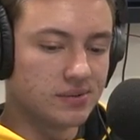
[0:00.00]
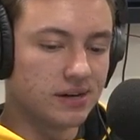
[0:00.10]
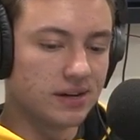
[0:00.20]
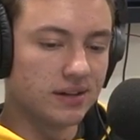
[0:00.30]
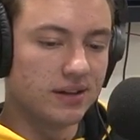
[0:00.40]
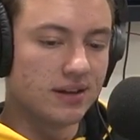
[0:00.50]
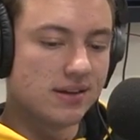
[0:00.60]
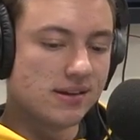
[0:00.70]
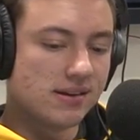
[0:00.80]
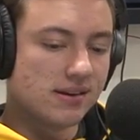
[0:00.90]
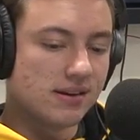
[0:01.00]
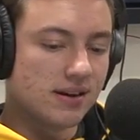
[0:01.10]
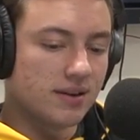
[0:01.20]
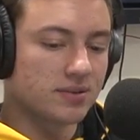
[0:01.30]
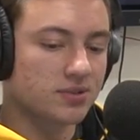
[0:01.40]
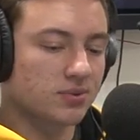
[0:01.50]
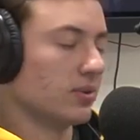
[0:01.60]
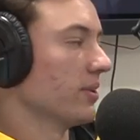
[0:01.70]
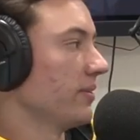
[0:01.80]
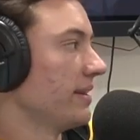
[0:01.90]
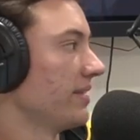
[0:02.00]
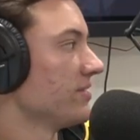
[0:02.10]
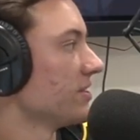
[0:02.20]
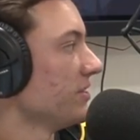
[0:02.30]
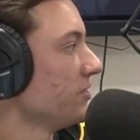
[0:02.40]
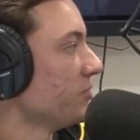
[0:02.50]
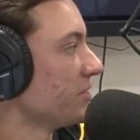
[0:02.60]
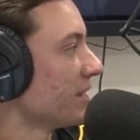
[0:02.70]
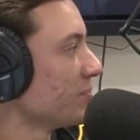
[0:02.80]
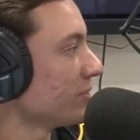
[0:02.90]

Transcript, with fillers: well, I'll scroll all the way down and say U T E